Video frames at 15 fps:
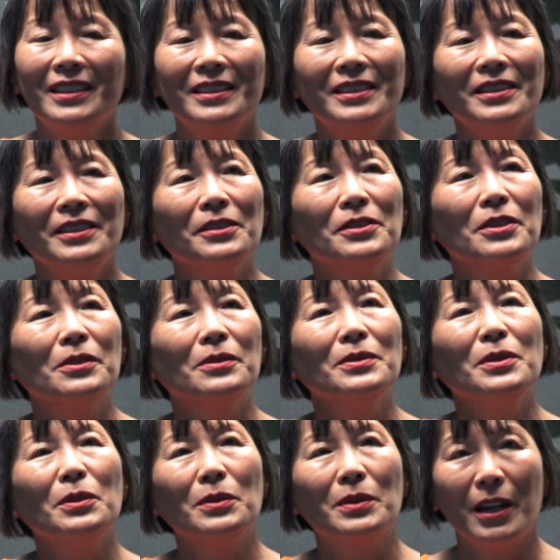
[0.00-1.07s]
And, you know, so,
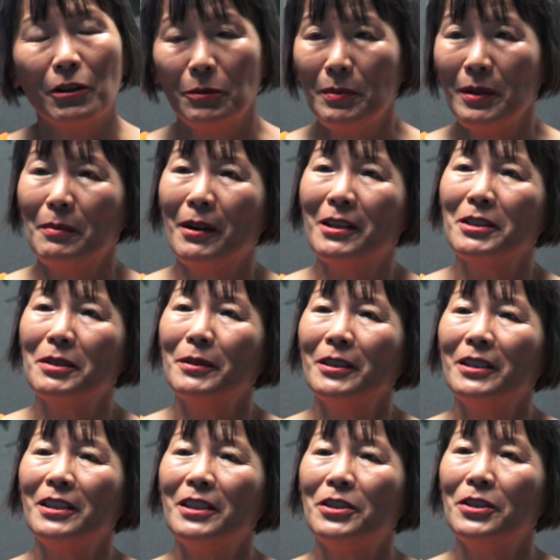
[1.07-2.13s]
you know, that could be a
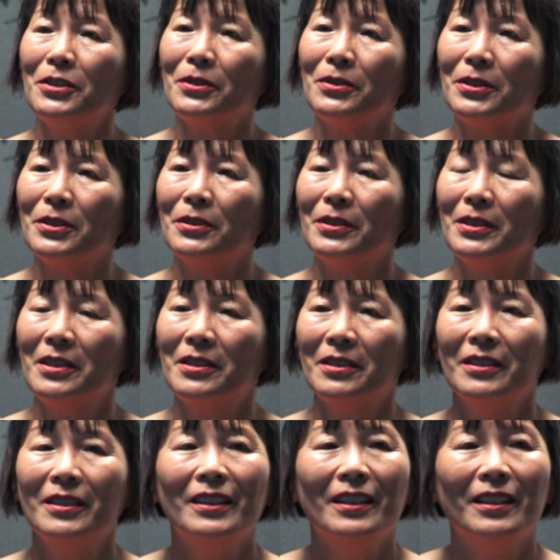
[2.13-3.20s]
possibility too. You know, he's,
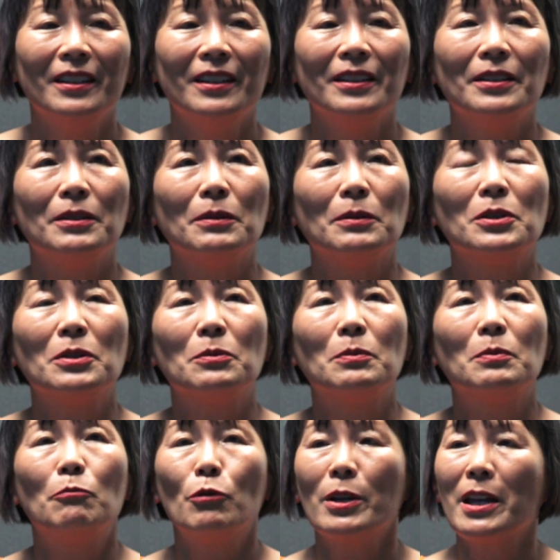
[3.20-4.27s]
you know, just
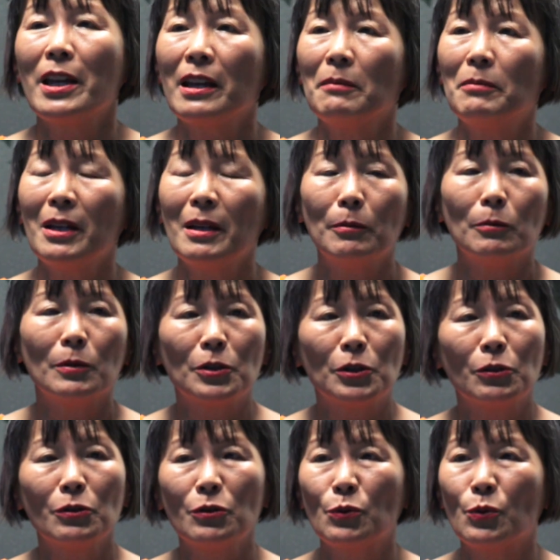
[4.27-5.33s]
bringing in people with
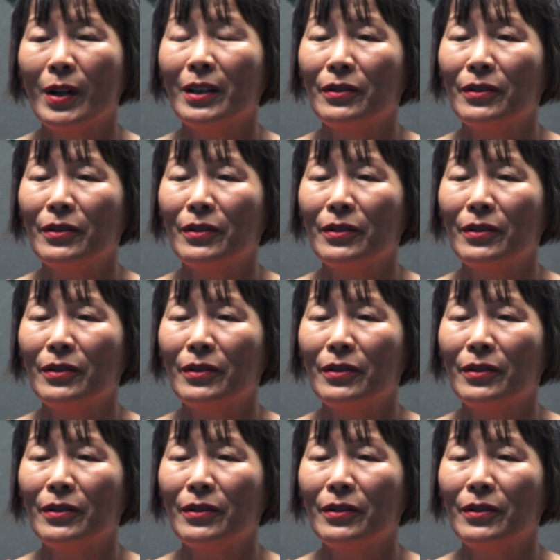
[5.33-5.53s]
certain